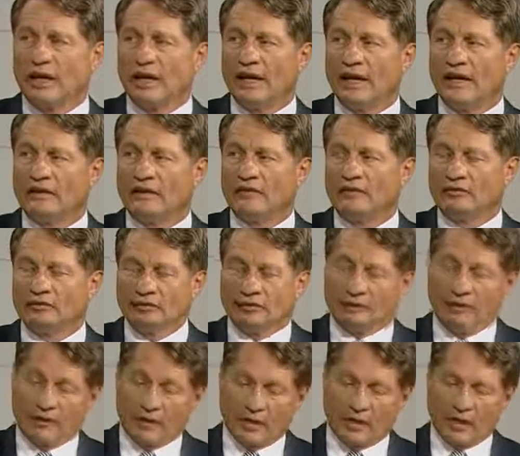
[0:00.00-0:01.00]
And
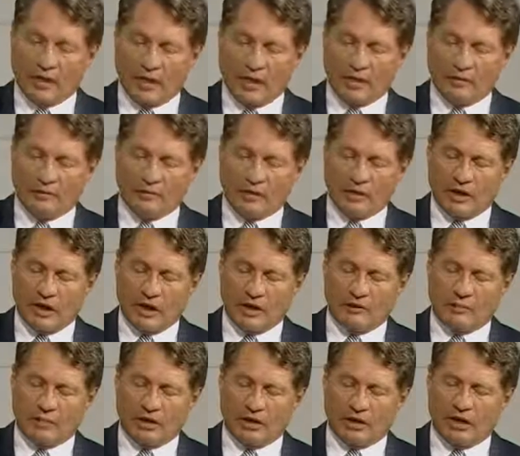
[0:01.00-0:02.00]
it
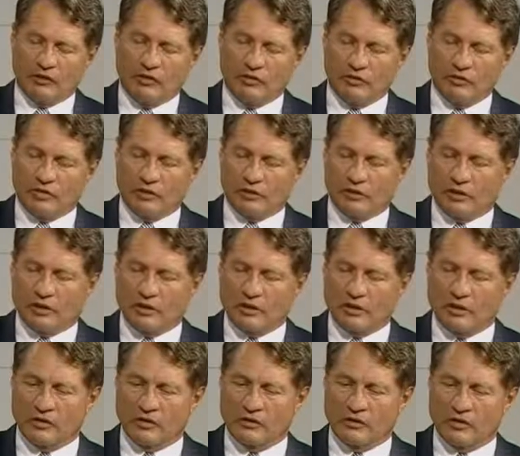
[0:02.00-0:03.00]
became interesting
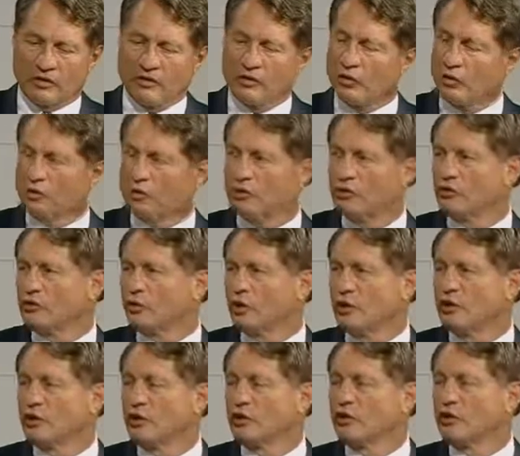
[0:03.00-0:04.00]
because she told me the
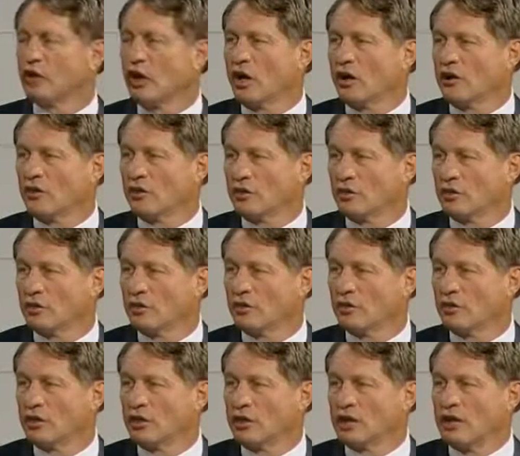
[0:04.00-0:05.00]
story of her doctor
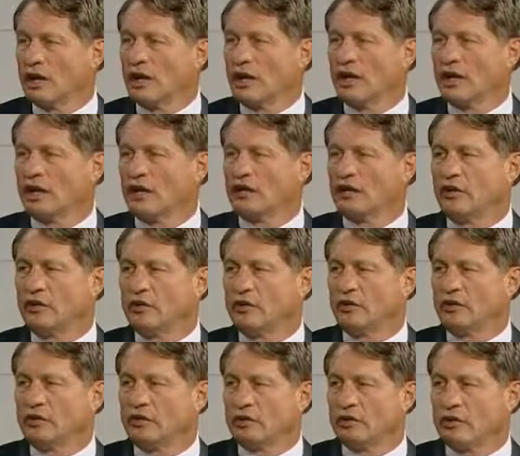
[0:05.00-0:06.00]
had
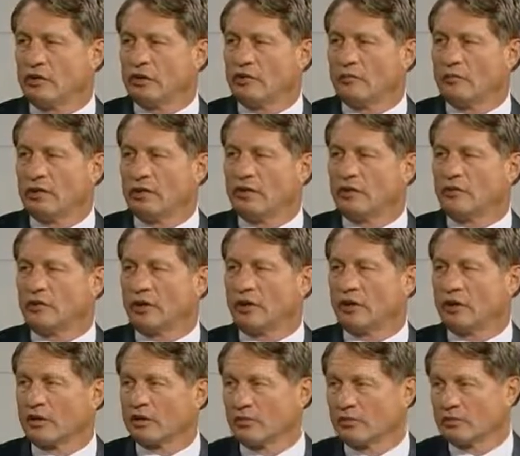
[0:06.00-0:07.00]
accused her of being a
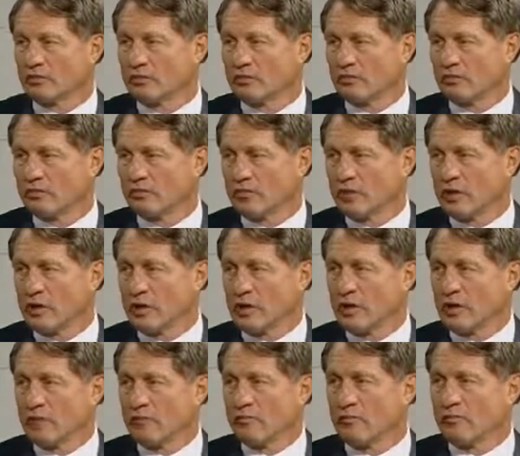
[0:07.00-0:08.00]
drinker.
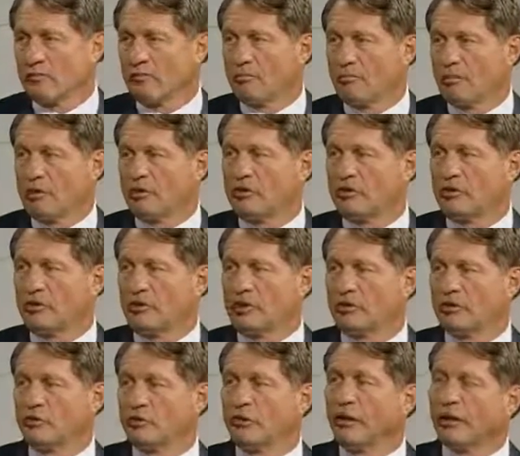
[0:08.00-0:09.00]
But she
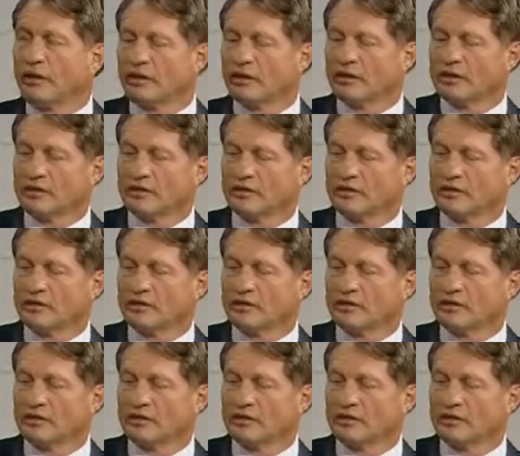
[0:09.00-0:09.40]
didn't drink.